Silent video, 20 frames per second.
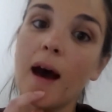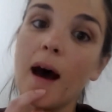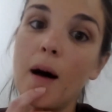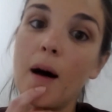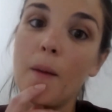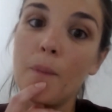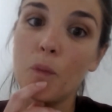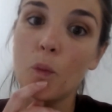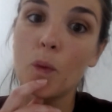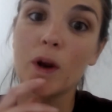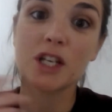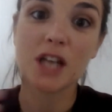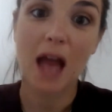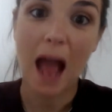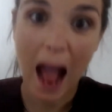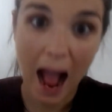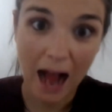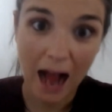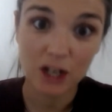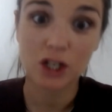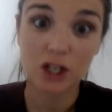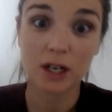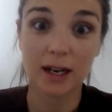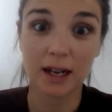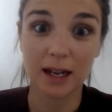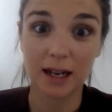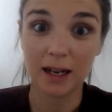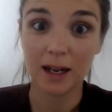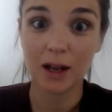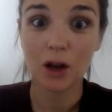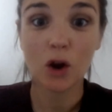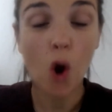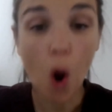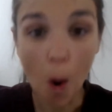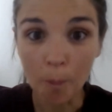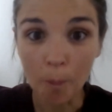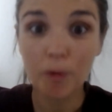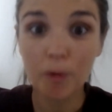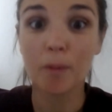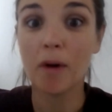Um, which actually
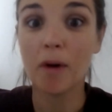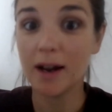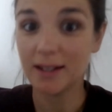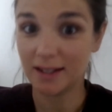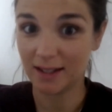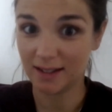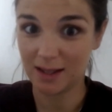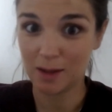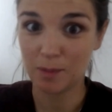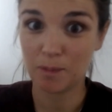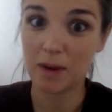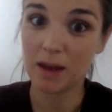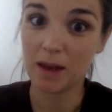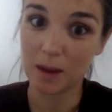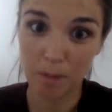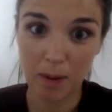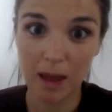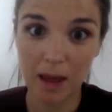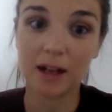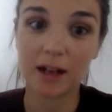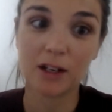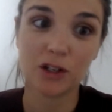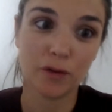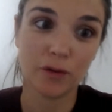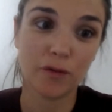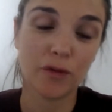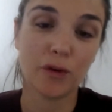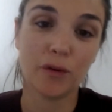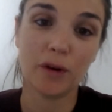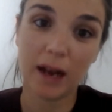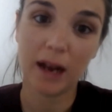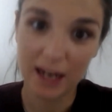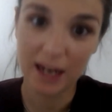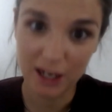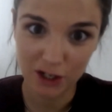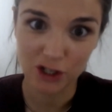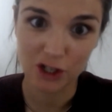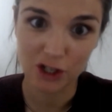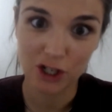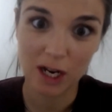compromises the bigger picture of the
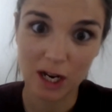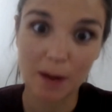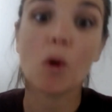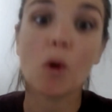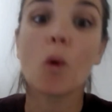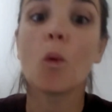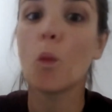relationship,